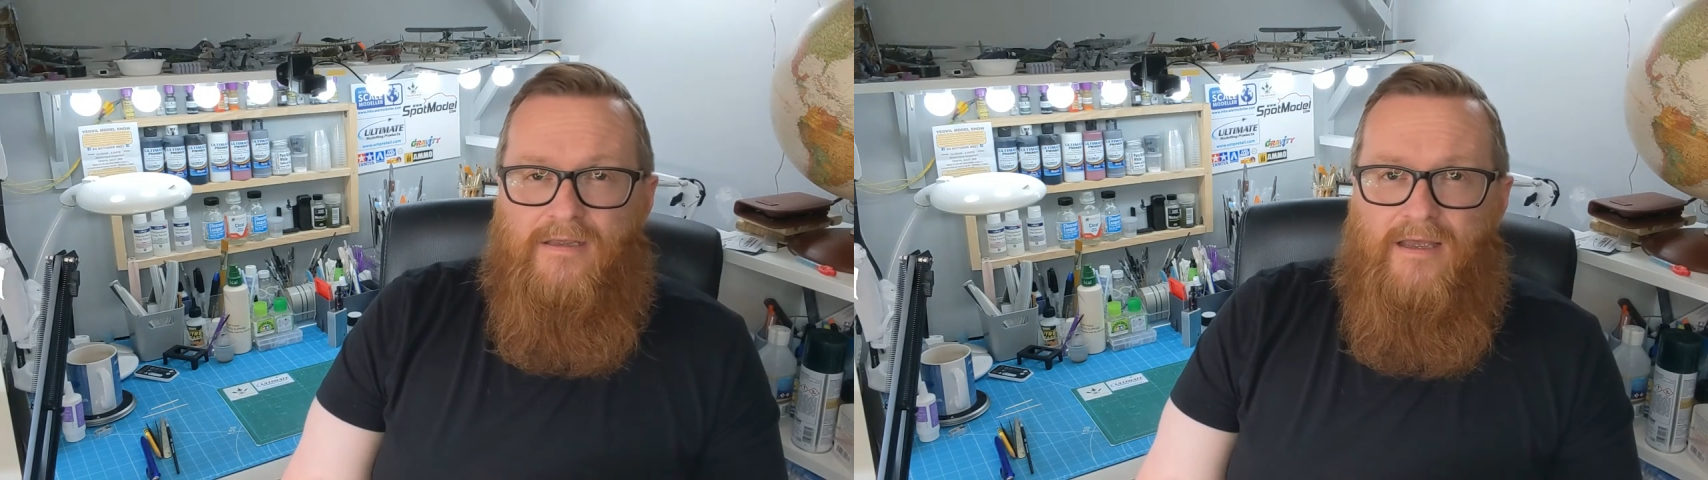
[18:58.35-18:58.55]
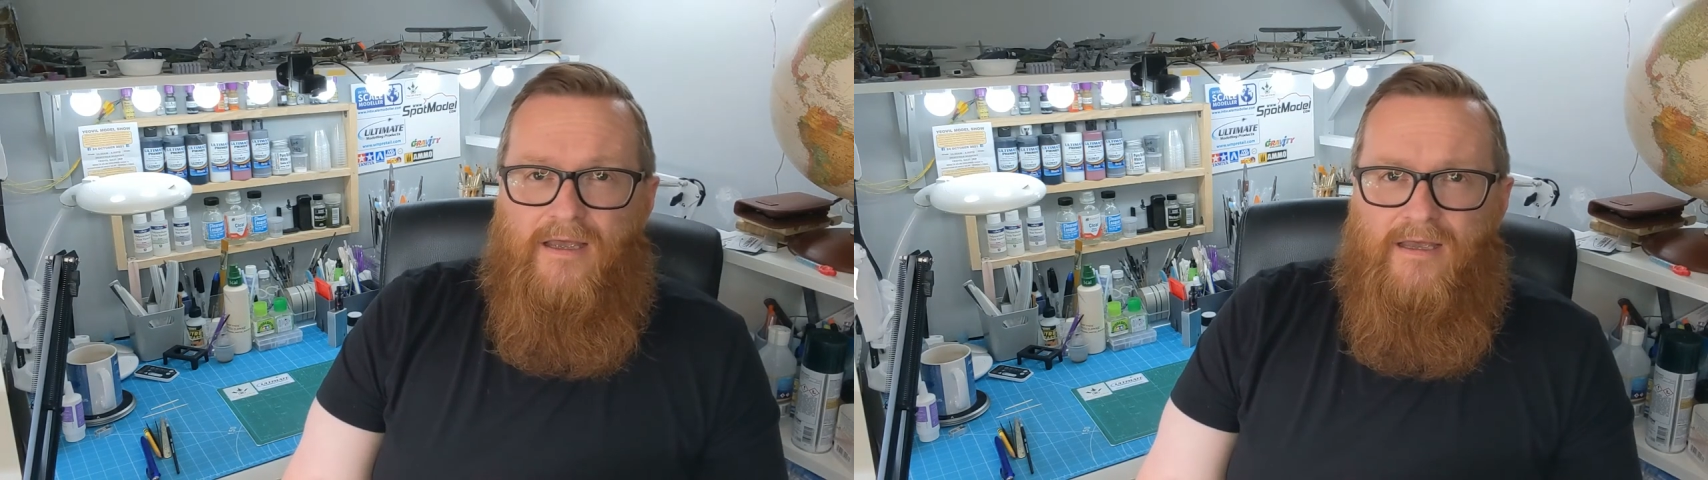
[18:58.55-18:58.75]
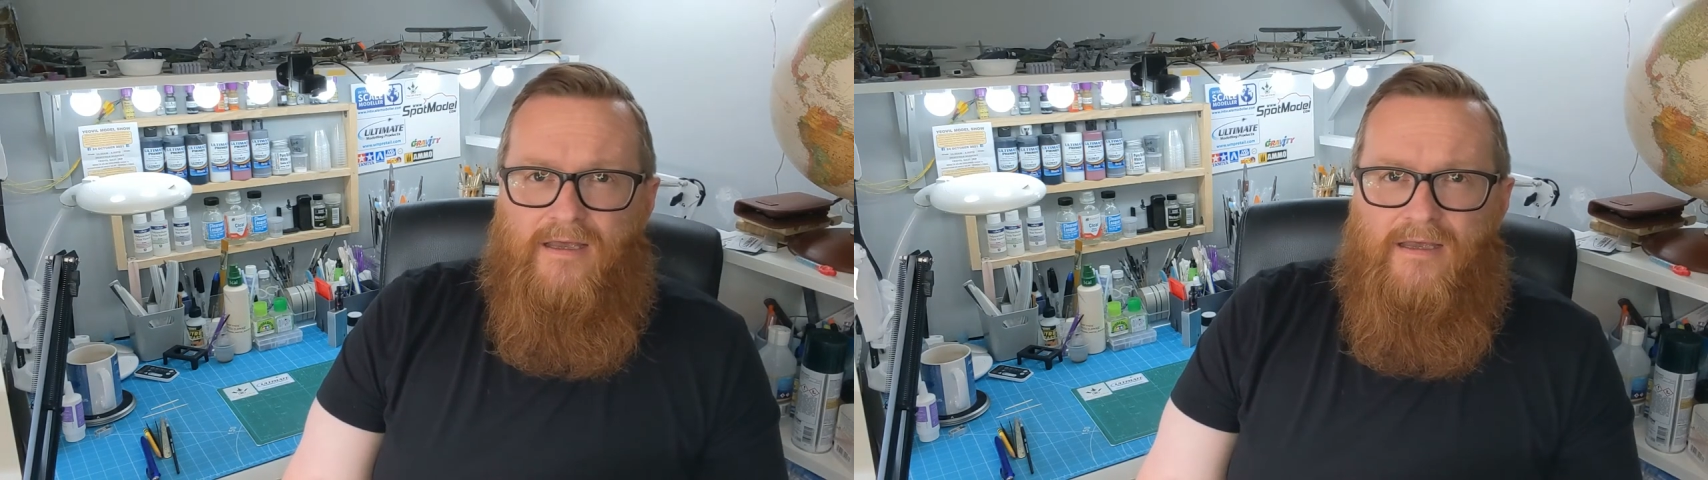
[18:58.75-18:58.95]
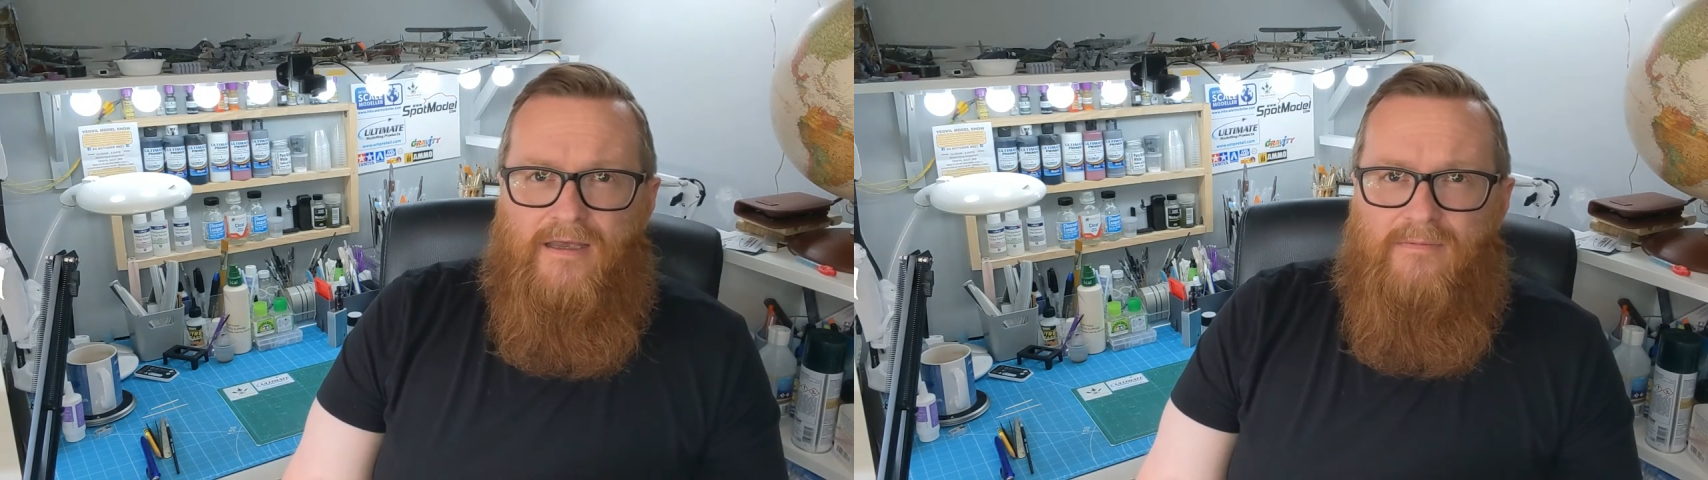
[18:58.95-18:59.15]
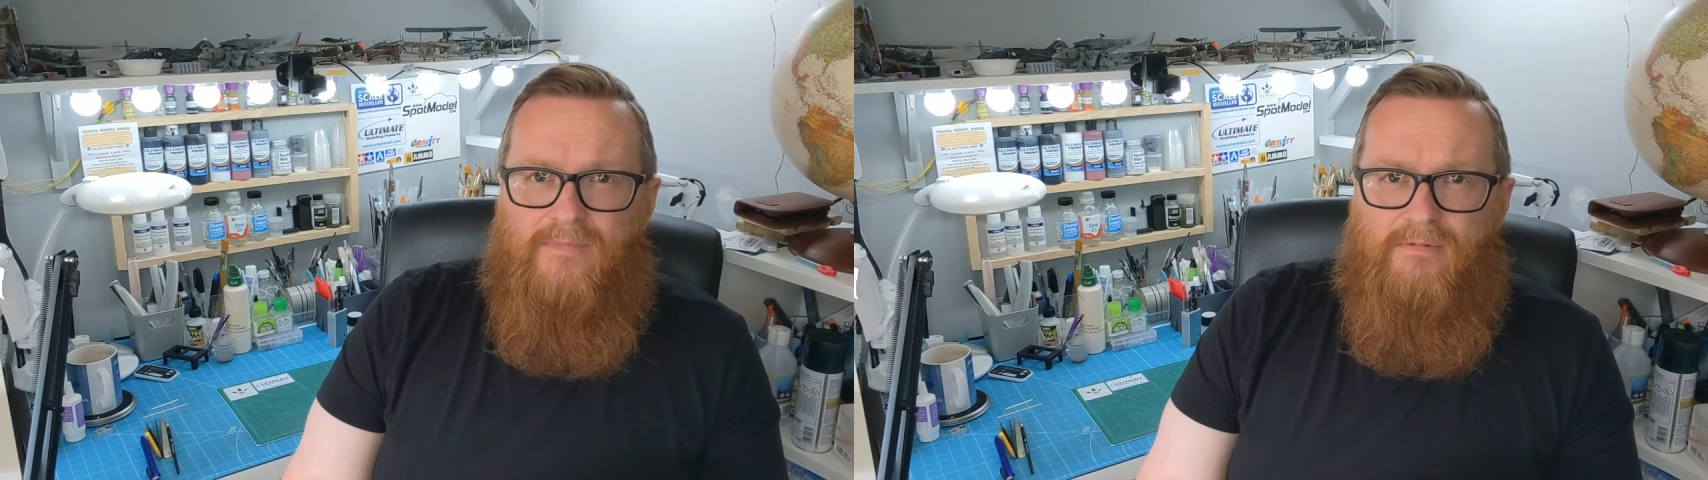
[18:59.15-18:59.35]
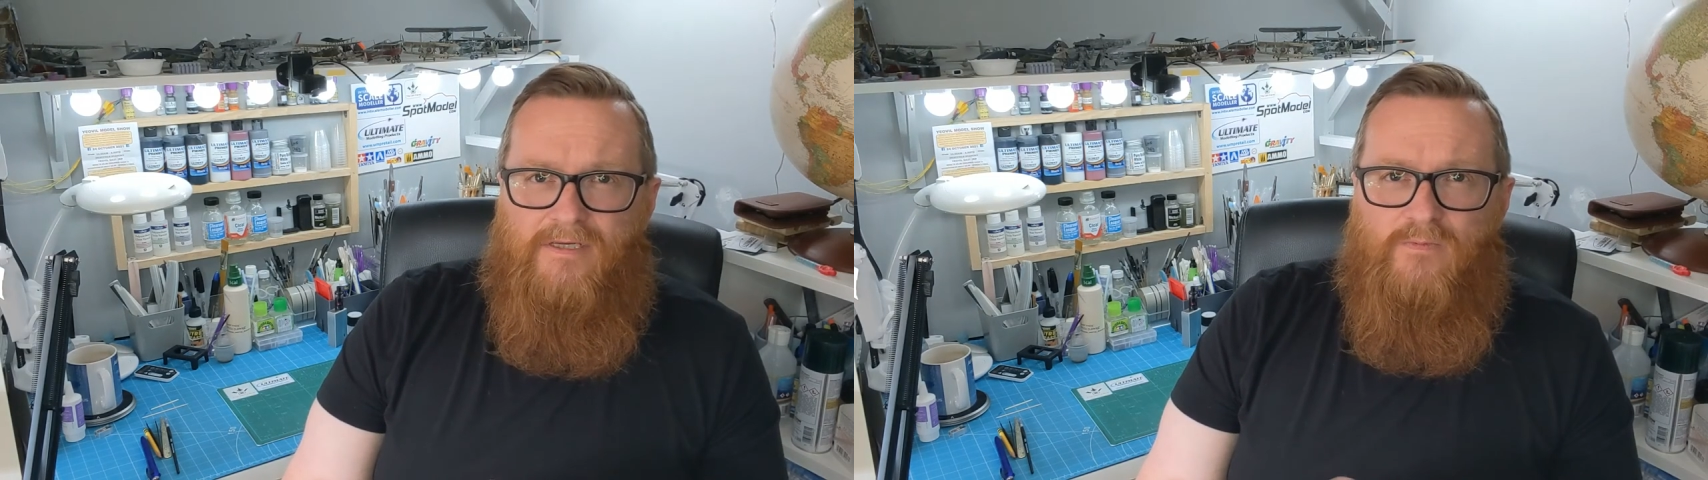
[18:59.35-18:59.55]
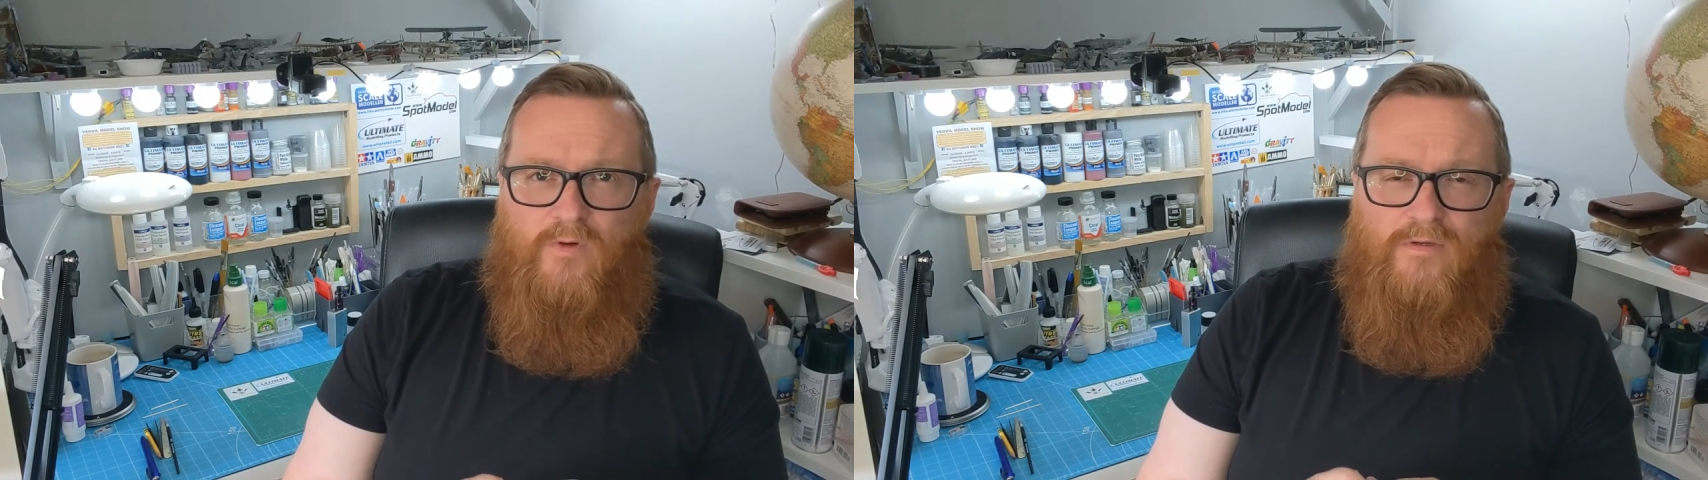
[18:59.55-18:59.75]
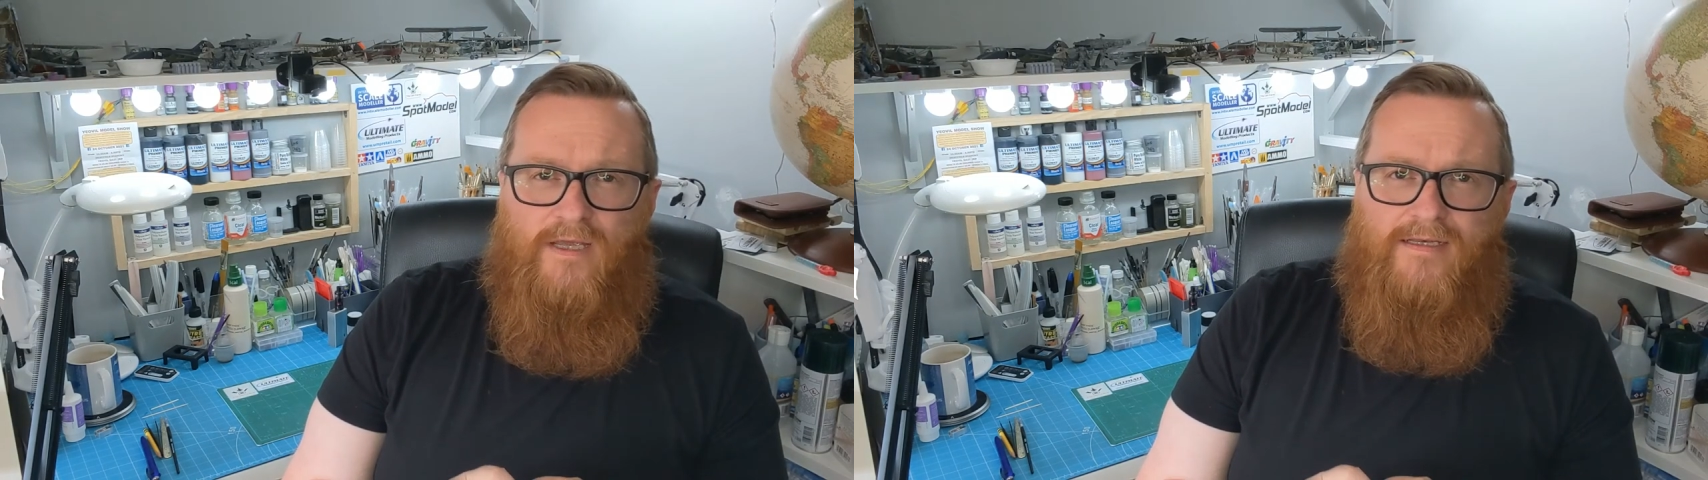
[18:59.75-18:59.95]
uh, maybe
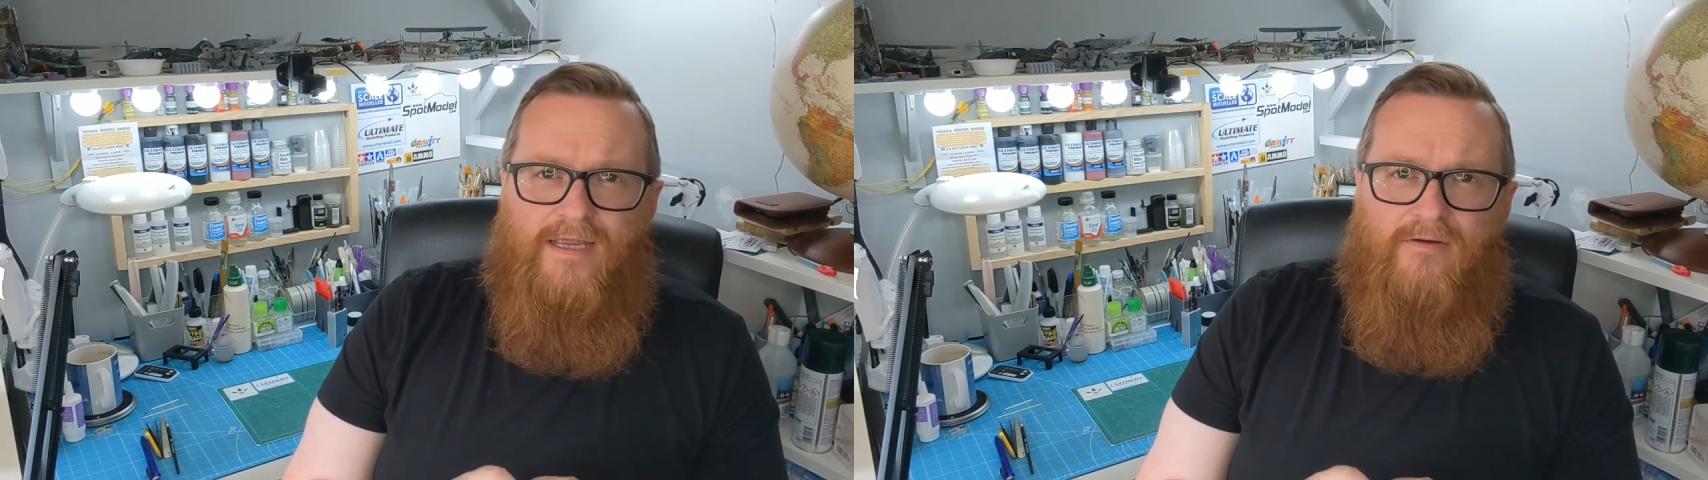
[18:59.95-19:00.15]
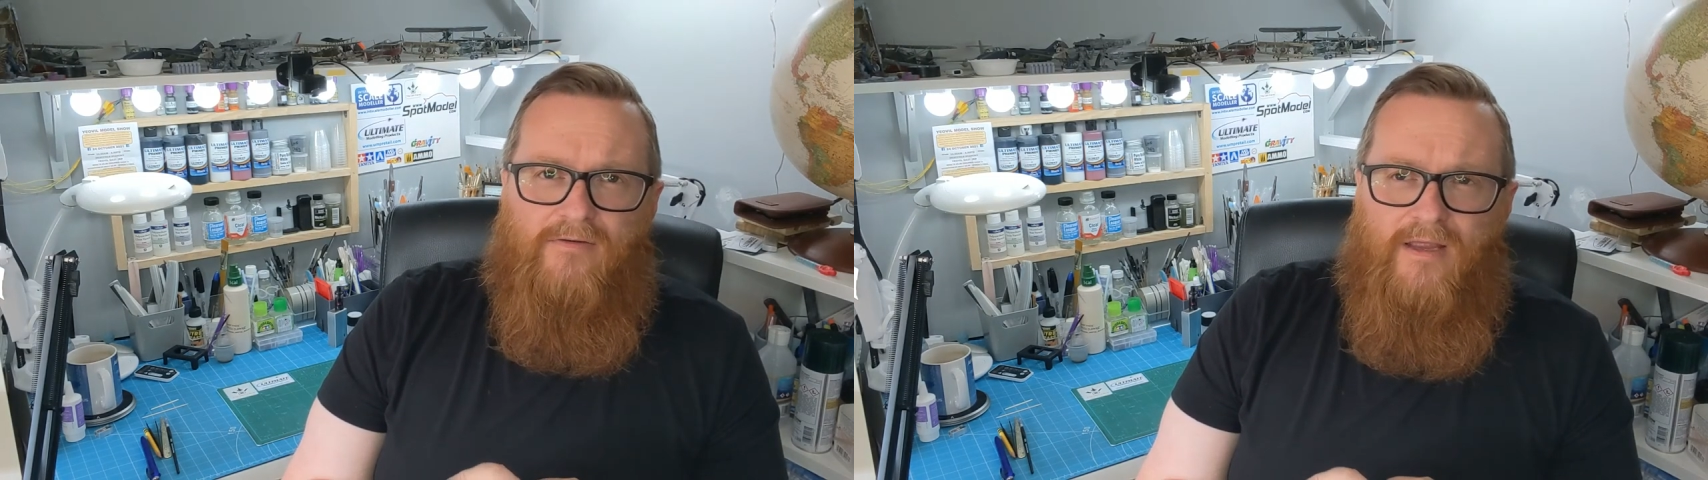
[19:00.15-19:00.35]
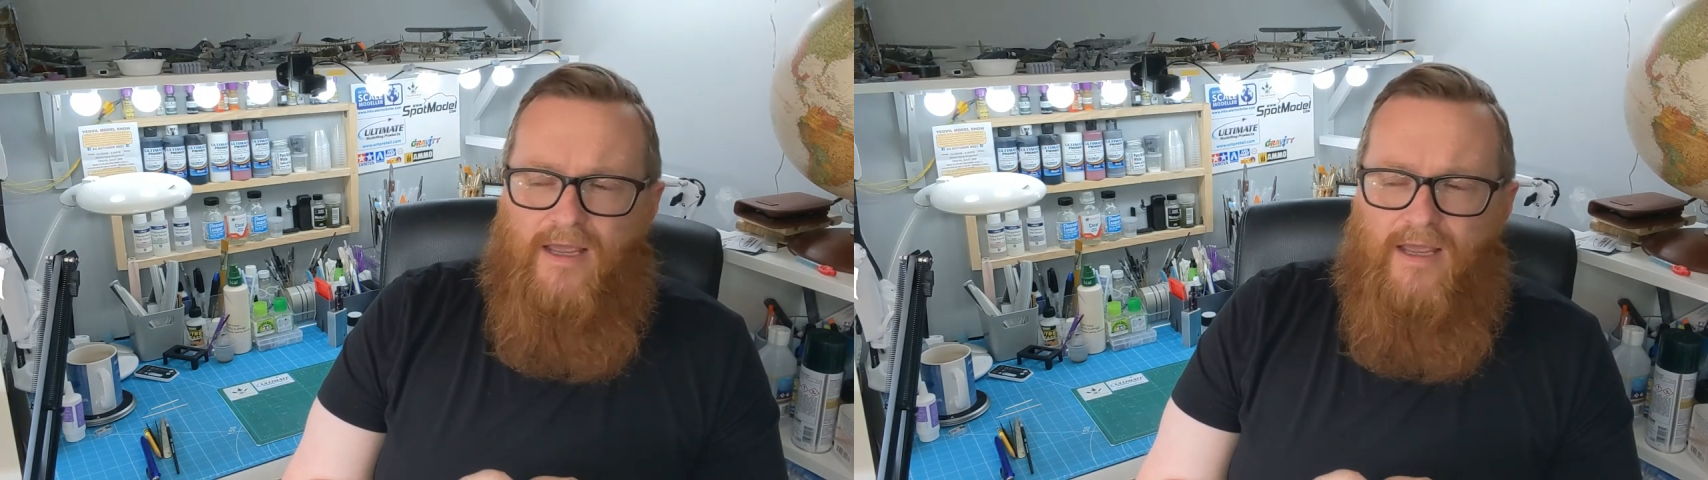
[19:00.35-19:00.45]
smooth that down